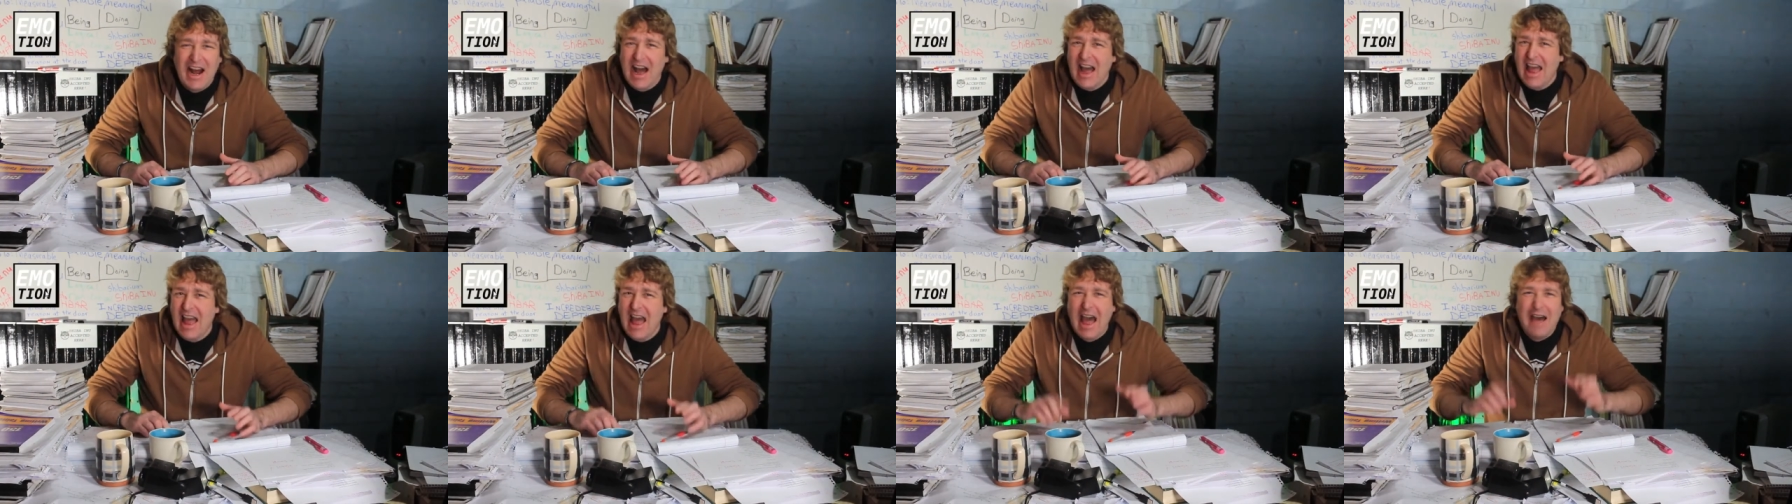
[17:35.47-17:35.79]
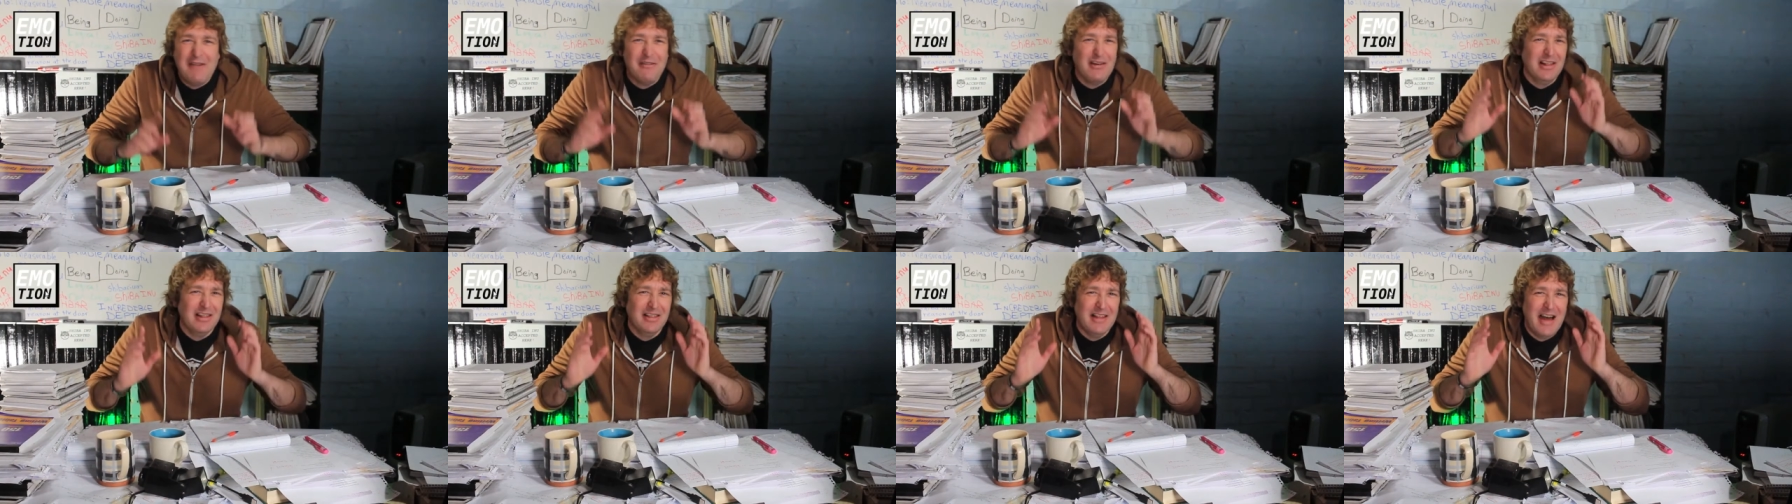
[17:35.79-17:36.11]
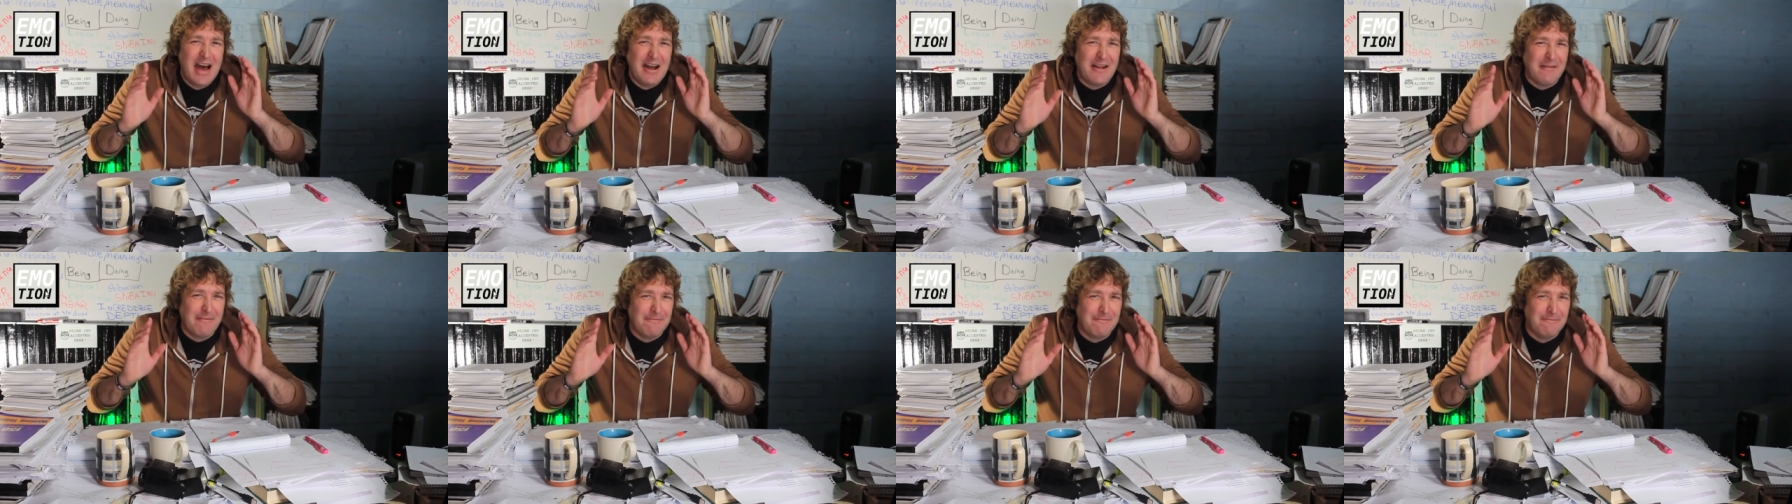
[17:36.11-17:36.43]
I have a
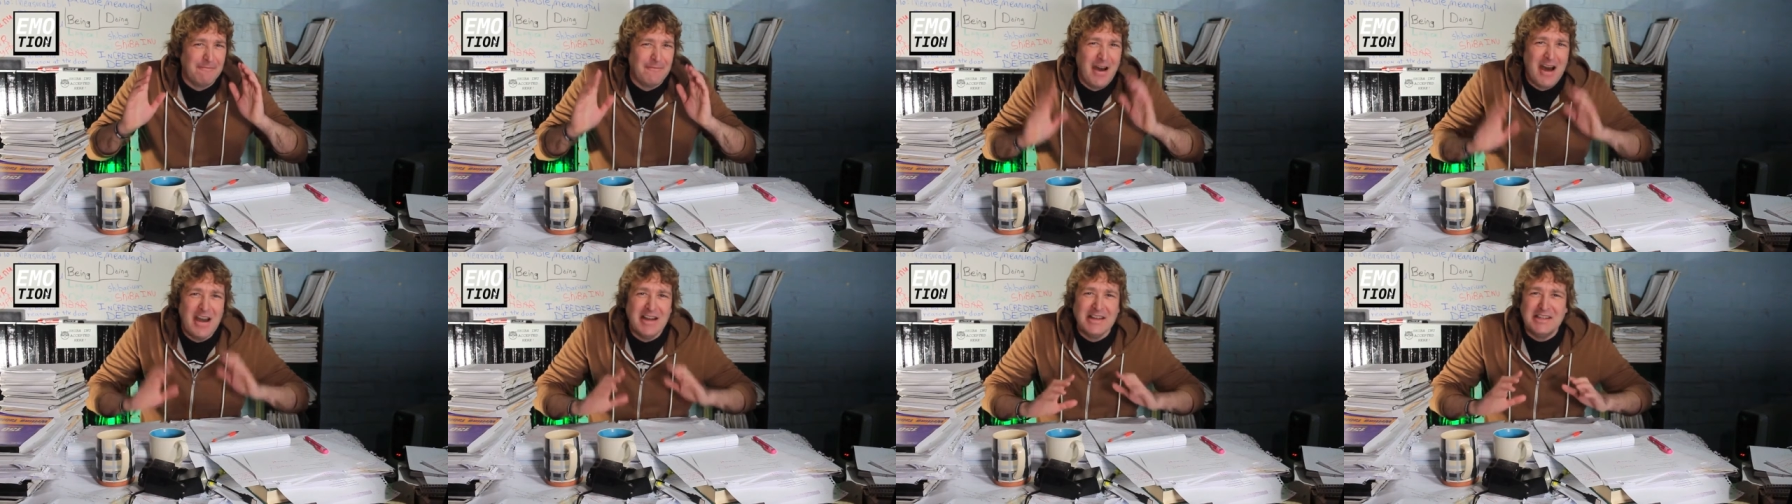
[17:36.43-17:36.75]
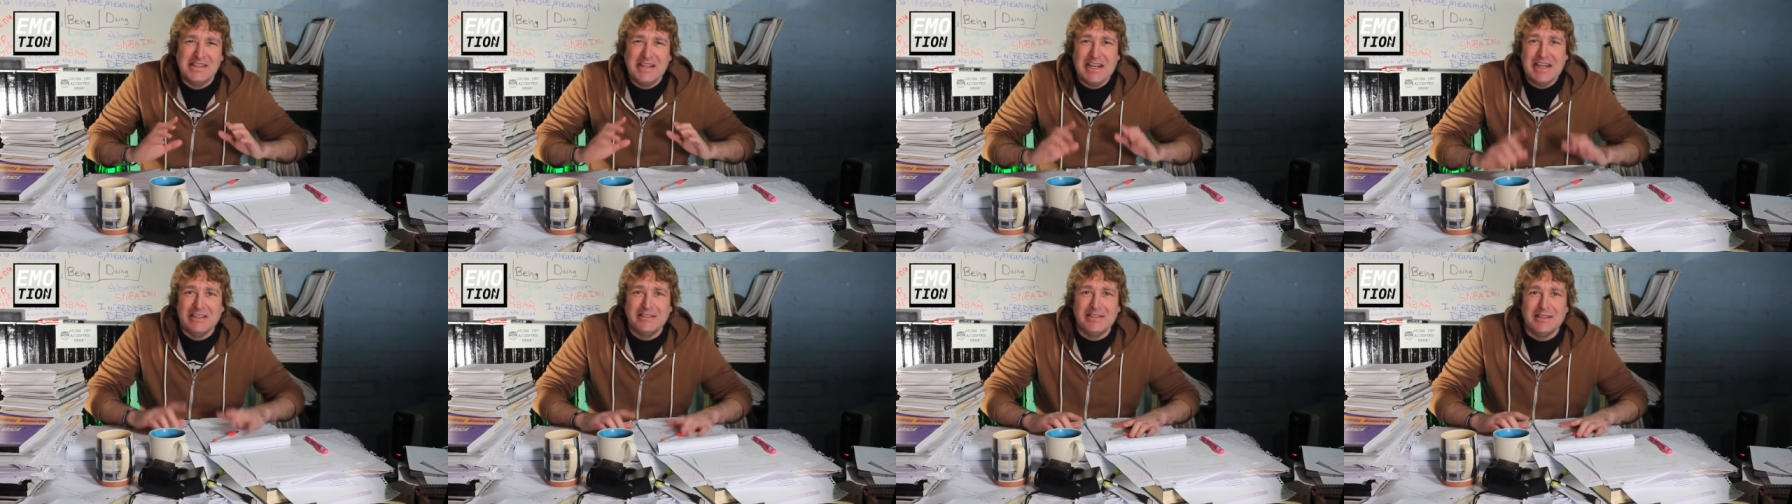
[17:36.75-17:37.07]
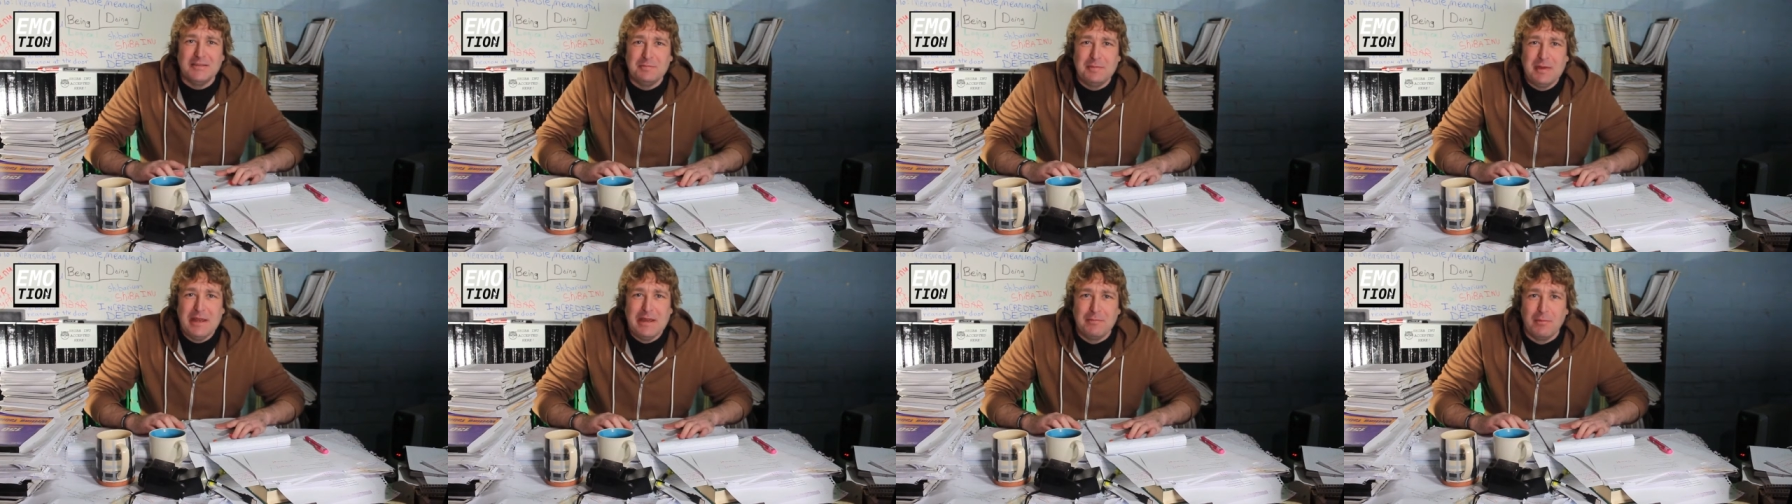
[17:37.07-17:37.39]
lot of fun
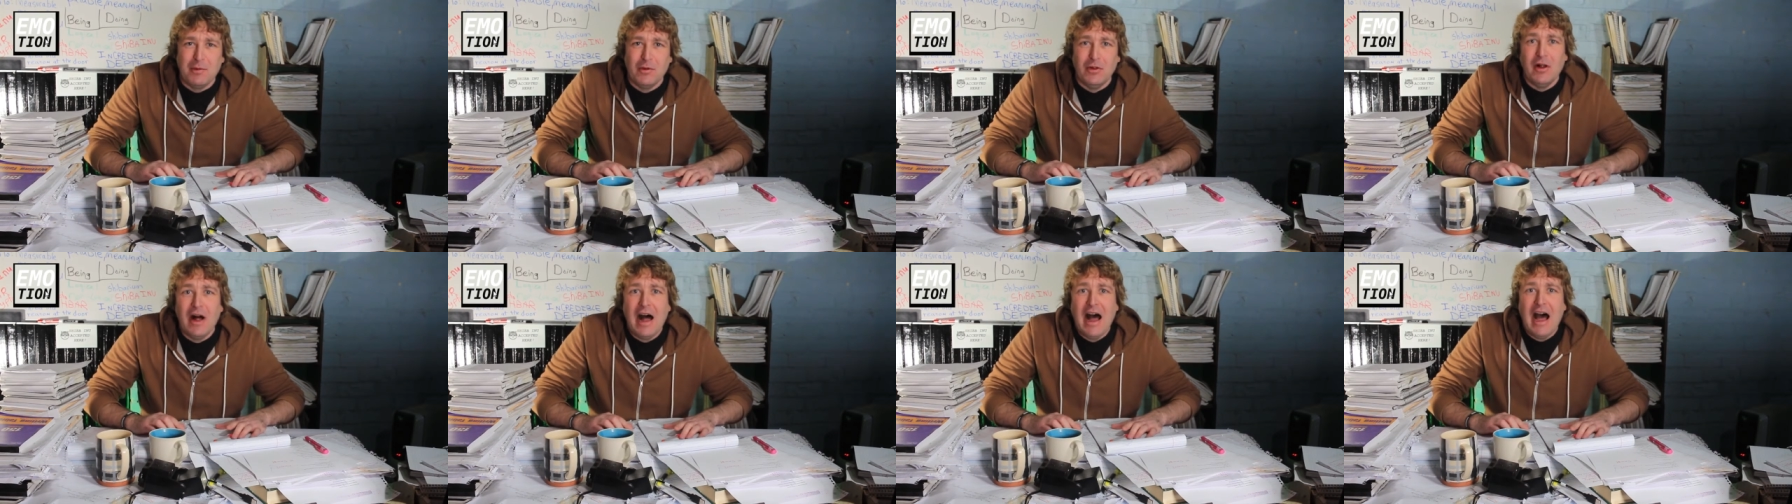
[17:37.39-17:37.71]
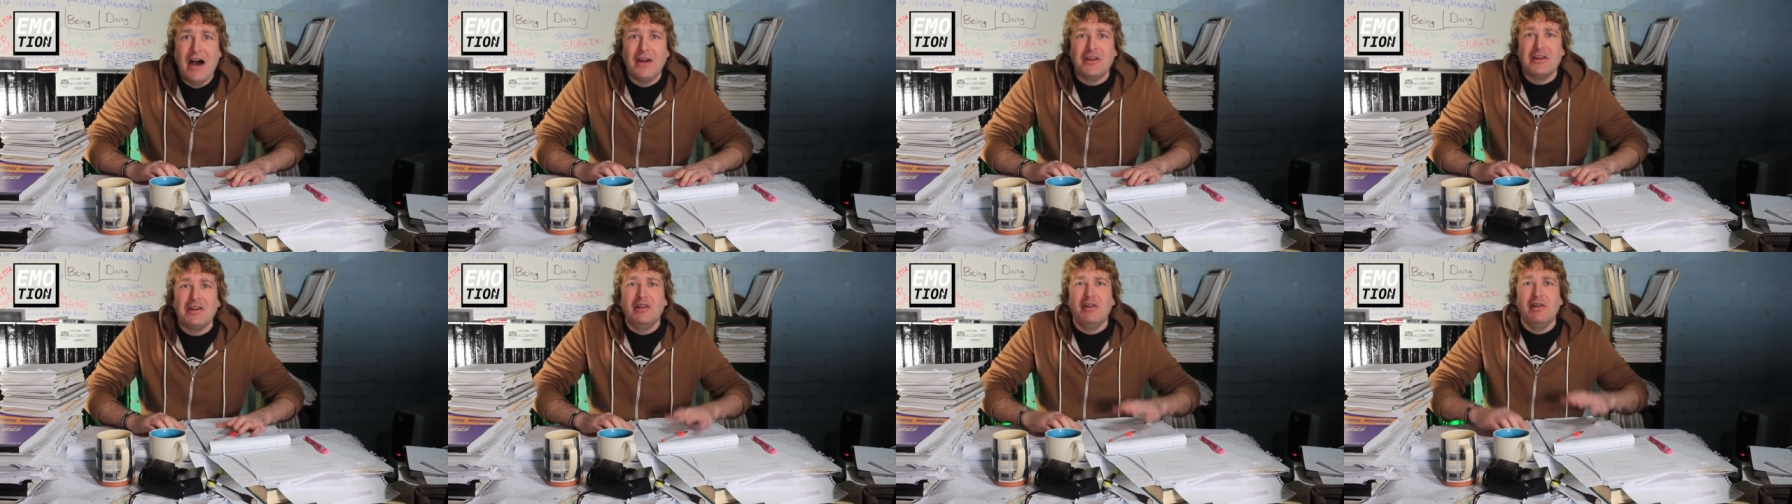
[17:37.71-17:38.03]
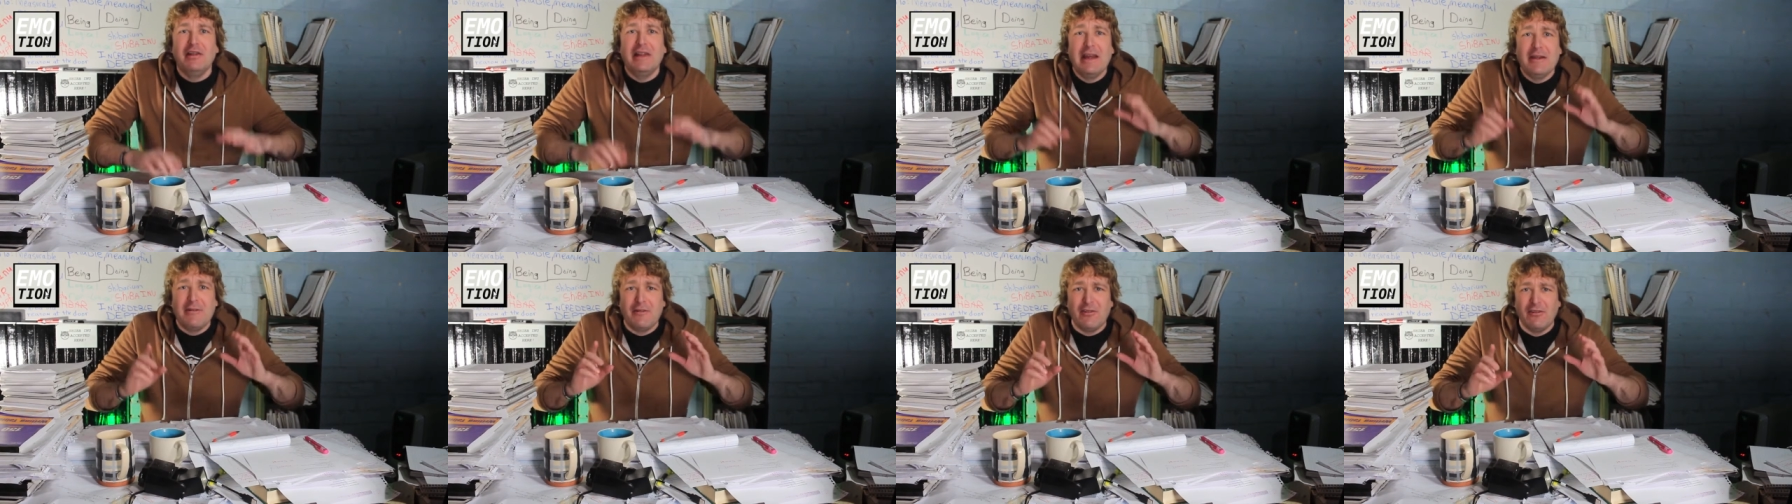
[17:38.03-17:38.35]
teaching people how to
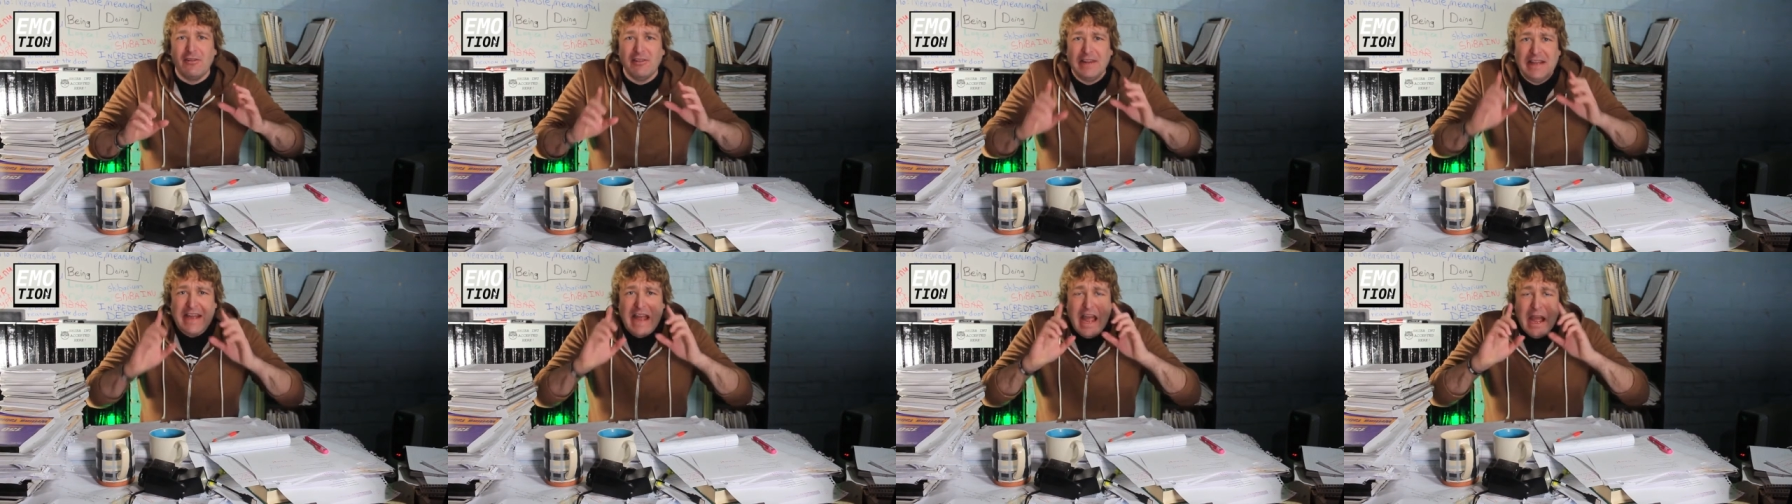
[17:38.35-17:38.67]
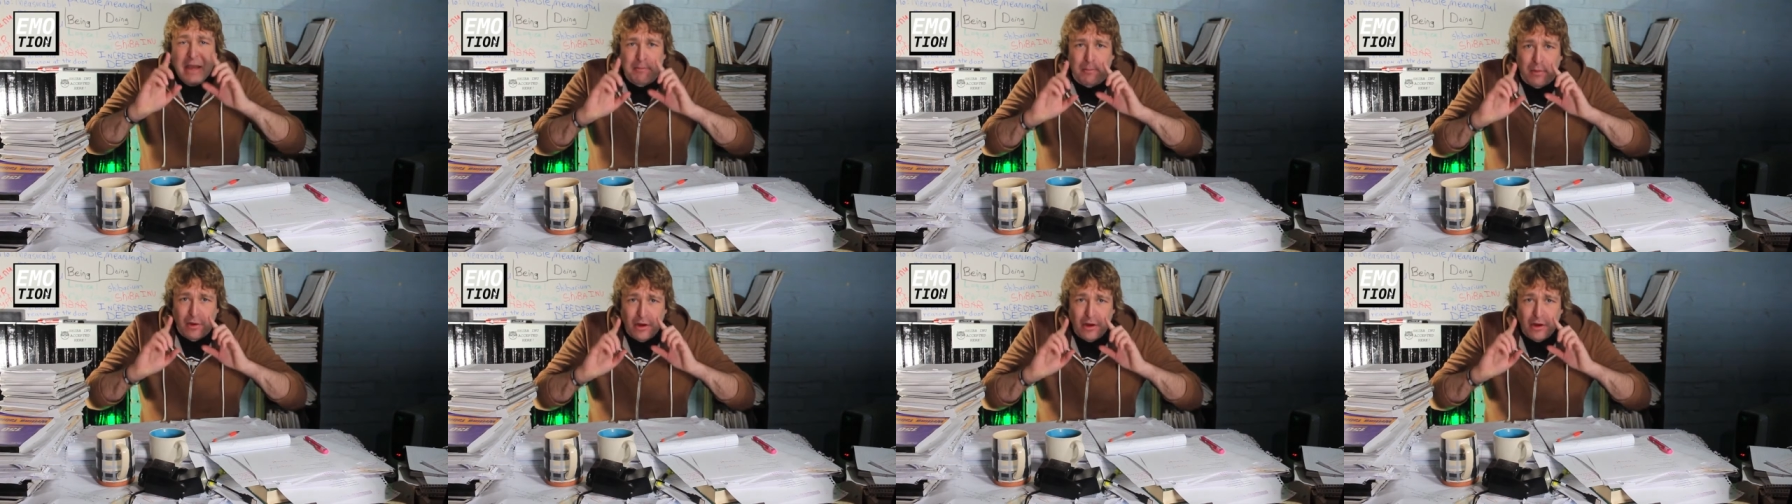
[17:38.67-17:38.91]
literally,